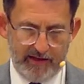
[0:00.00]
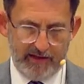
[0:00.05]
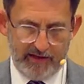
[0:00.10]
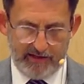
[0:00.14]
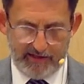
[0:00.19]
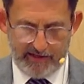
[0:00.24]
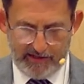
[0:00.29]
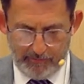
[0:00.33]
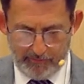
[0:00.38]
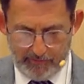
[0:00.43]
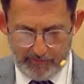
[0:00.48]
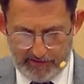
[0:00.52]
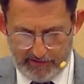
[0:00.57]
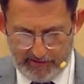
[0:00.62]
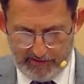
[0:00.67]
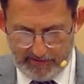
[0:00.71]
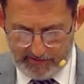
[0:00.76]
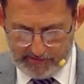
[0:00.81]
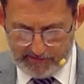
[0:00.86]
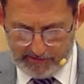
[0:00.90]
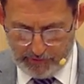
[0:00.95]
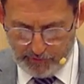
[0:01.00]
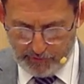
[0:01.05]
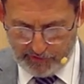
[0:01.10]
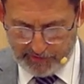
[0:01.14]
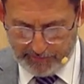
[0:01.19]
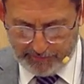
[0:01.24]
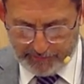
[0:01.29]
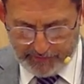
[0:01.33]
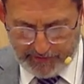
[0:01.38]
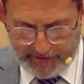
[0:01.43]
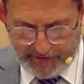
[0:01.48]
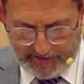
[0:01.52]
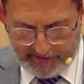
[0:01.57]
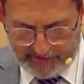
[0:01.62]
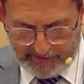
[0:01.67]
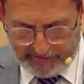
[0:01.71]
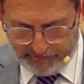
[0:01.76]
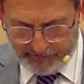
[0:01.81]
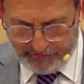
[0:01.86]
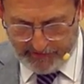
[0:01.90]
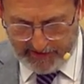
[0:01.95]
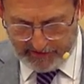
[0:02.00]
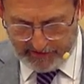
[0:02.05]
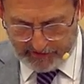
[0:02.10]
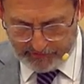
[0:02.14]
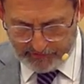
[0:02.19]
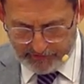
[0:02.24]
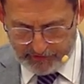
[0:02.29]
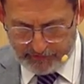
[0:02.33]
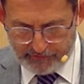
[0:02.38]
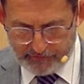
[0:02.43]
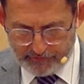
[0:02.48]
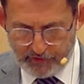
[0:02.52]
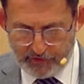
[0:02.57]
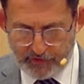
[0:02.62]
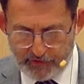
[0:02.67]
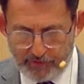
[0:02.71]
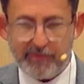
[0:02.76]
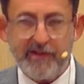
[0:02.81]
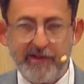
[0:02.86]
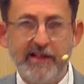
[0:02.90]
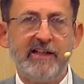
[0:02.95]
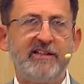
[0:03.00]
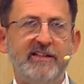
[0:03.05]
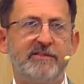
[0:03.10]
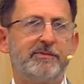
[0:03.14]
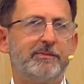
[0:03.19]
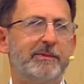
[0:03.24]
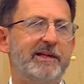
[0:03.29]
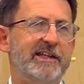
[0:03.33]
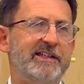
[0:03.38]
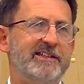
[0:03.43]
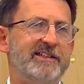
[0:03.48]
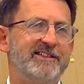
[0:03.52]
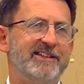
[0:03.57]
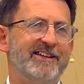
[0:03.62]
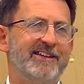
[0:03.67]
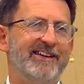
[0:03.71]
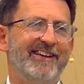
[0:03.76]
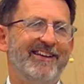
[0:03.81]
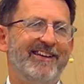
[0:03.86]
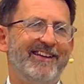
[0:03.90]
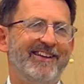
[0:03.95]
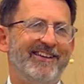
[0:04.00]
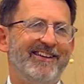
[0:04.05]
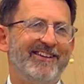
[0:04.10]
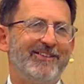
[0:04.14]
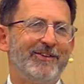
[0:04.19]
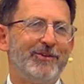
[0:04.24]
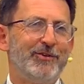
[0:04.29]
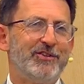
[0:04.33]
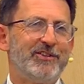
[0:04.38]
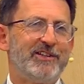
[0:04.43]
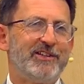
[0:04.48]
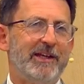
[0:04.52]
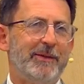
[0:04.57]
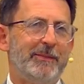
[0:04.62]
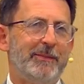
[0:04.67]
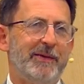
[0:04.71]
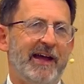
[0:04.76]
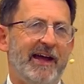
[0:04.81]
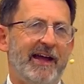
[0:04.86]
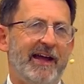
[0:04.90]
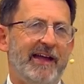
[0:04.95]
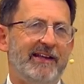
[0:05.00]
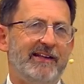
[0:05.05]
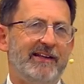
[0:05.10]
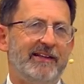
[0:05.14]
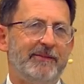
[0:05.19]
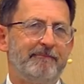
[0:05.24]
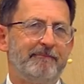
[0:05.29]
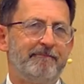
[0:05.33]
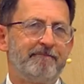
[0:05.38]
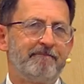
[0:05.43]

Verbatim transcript: and then we'll close in prayer and give thanks for the food. And please, please do stay behind.